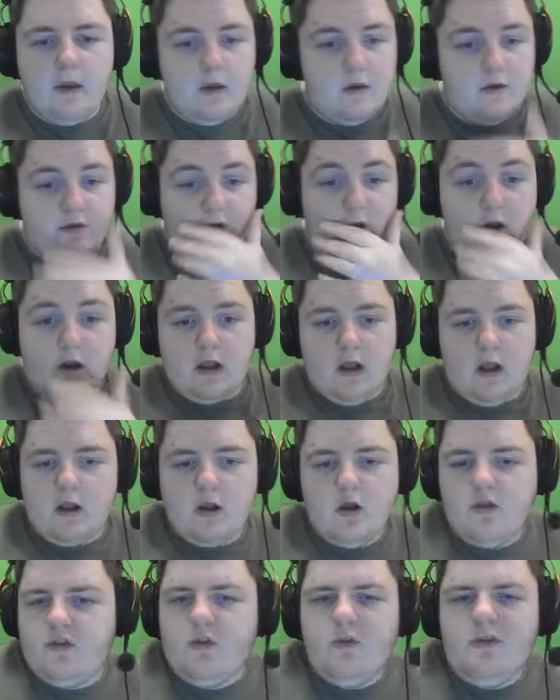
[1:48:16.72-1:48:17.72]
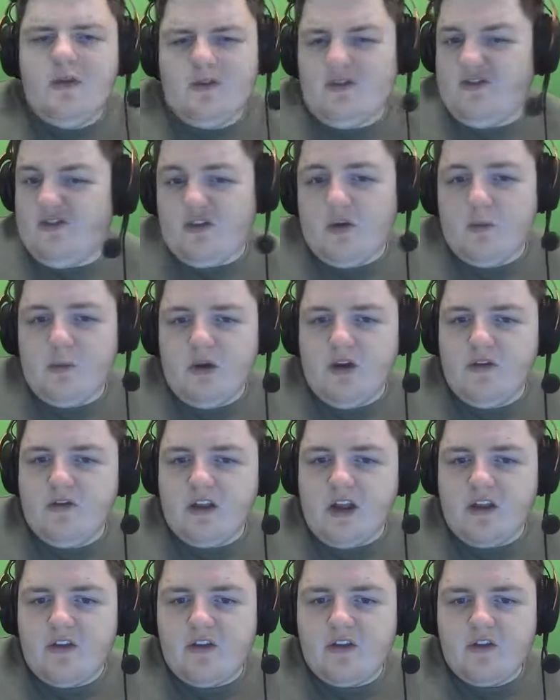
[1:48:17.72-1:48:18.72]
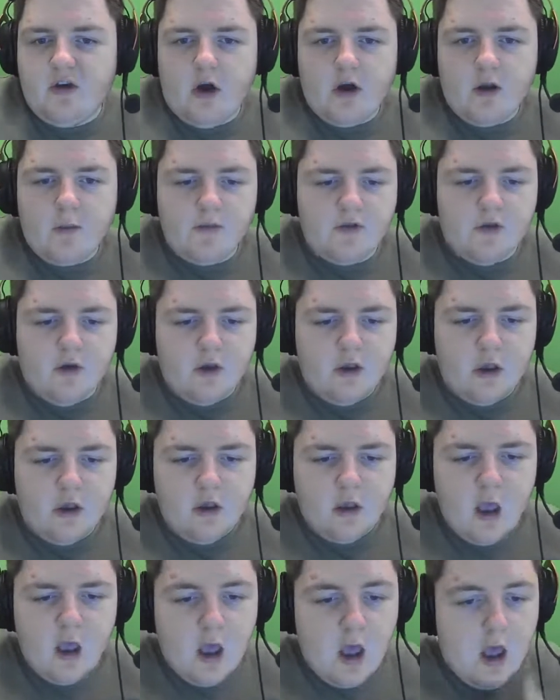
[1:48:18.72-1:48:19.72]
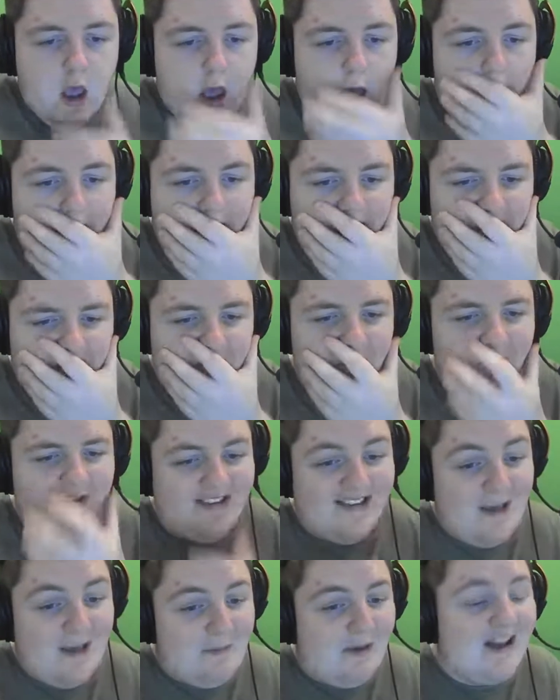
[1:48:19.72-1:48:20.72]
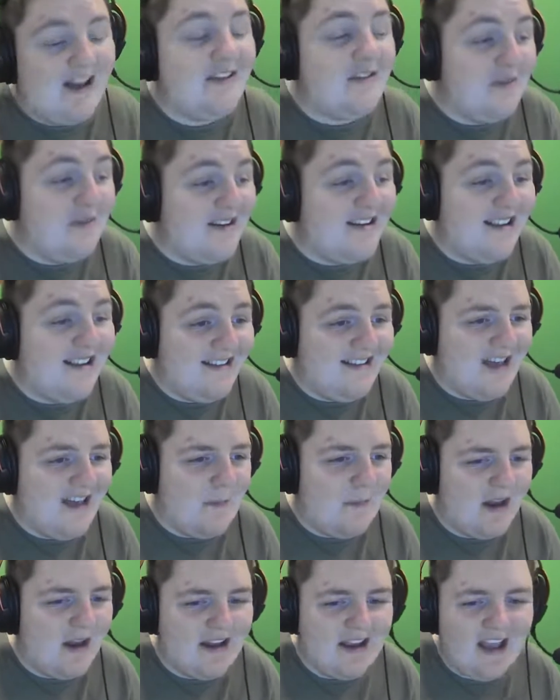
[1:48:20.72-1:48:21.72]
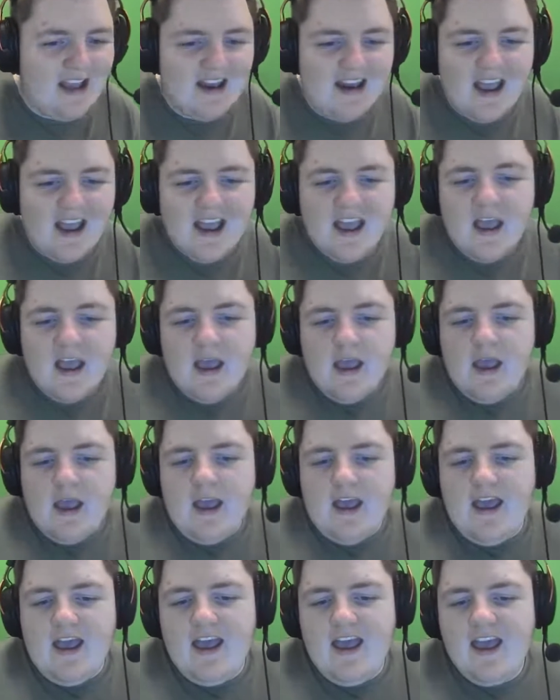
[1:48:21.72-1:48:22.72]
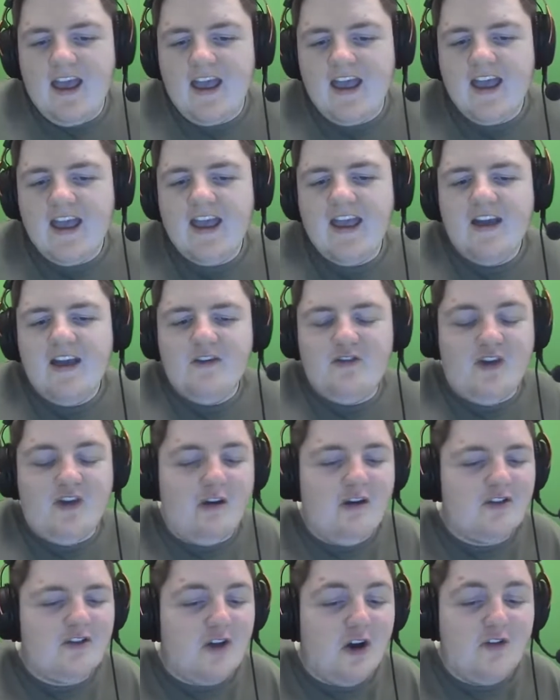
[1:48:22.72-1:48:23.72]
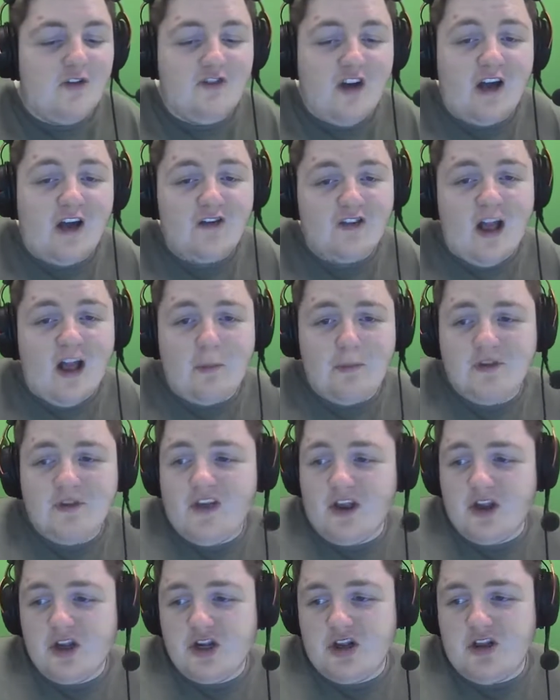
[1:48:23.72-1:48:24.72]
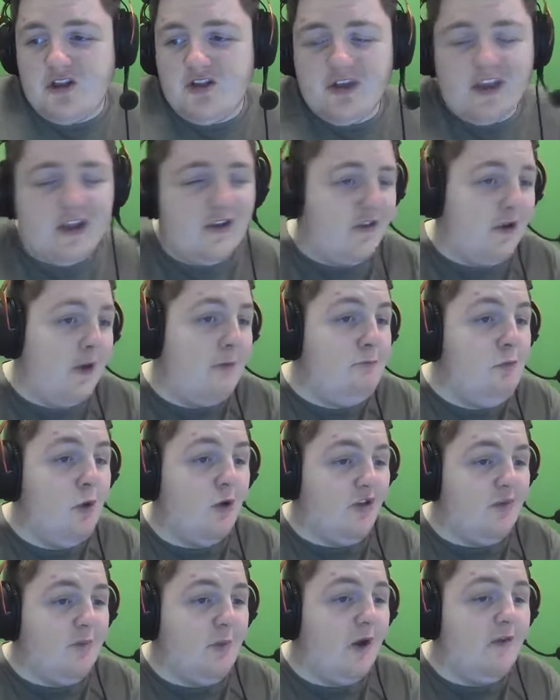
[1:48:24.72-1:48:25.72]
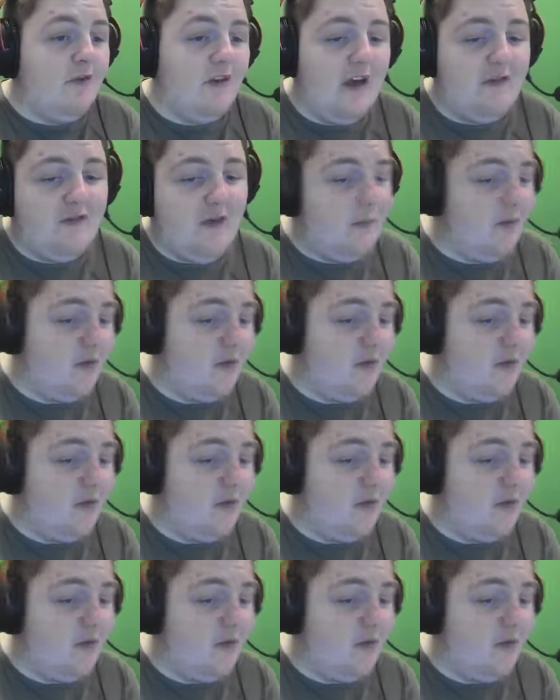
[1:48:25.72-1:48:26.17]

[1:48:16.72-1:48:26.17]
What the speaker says: Sorry, sometimes I just completely forget to talk. I'm sorry. Someone did say Paddy Kenny. Ferran's got 5-star potential, I think, so he must on FM,